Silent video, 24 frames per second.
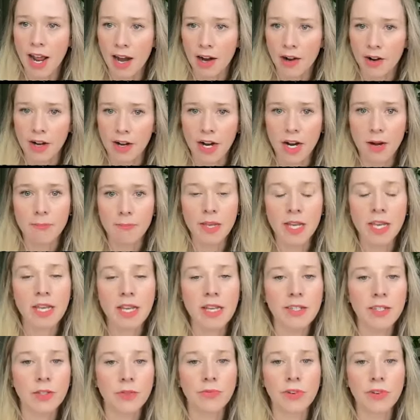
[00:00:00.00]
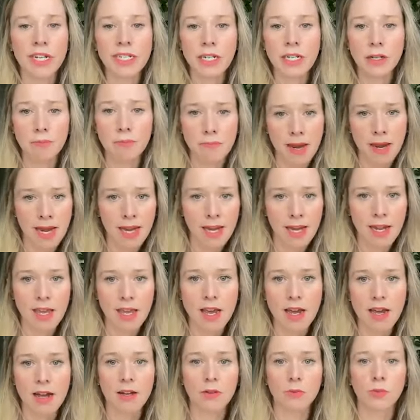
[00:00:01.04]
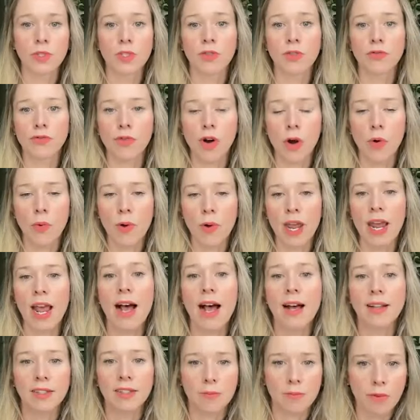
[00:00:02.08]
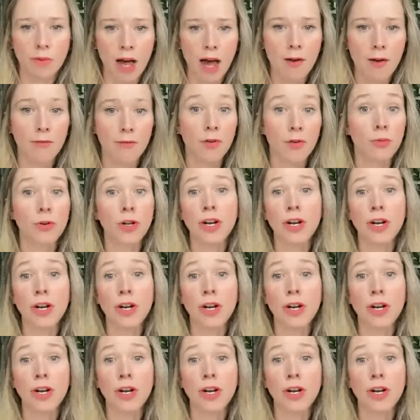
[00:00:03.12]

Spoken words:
area because retail media was growing as a platform,